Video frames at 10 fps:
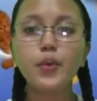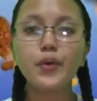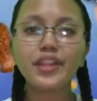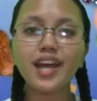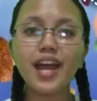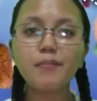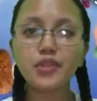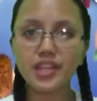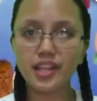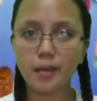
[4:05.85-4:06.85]
with
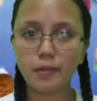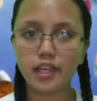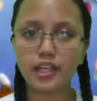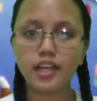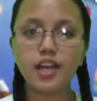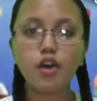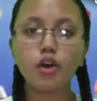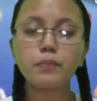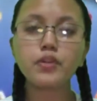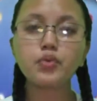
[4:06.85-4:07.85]
hypothalamic
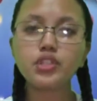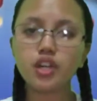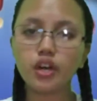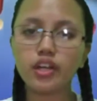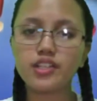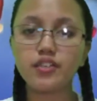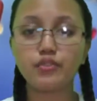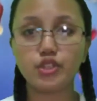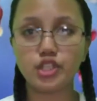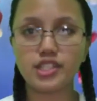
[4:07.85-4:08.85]
or pituitary
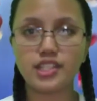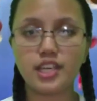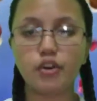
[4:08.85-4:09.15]
insufficiency